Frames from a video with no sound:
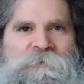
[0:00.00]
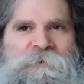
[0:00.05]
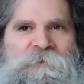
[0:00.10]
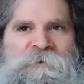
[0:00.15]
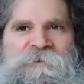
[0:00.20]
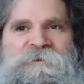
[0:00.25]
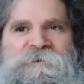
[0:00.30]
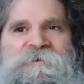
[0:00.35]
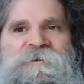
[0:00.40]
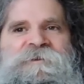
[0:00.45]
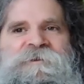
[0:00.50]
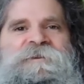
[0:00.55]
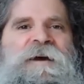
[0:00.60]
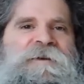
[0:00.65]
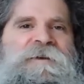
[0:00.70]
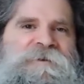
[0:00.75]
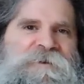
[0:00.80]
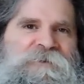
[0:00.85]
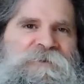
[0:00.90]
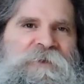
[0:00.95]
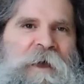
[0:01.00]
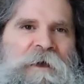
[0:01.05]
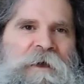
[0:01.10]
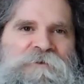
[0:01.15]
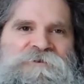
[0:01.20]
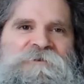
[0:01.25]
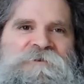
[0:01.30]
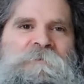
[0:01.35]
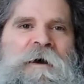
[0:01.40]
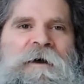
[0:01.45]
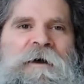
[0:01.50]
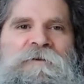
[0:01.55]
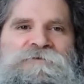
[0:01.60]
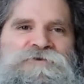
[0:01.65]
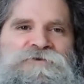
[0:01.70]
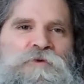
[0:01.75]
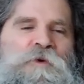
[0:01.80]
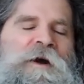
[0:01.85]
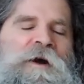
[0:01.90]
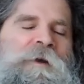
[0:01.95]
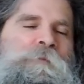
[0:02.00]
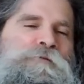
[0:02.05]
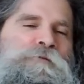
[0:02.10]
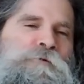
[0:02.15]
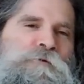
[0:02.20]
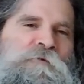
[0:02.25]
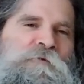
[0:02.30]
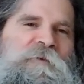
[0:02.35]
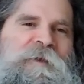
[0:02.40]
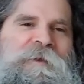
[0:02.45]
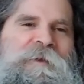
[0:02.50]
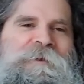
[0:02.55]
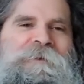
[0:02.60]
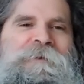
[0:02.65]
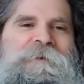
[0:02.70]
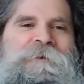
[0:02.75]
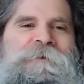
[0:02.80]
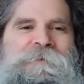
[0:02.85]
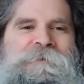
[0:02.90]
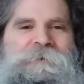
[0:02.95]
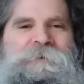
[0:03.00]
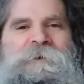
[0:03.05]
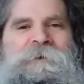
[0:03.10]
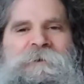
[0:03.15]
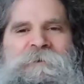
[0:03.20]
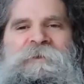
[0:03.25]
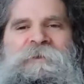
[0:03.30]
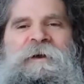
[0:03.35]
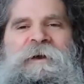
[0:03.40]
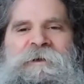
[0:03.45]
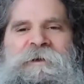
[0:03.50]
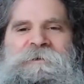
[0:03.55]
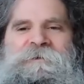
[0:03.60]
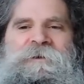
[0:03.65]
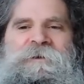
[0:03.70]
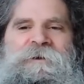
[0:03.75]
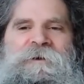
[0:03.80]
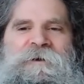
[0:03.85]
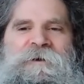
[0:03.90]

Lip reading: the sun's 1,000 miles away, proving that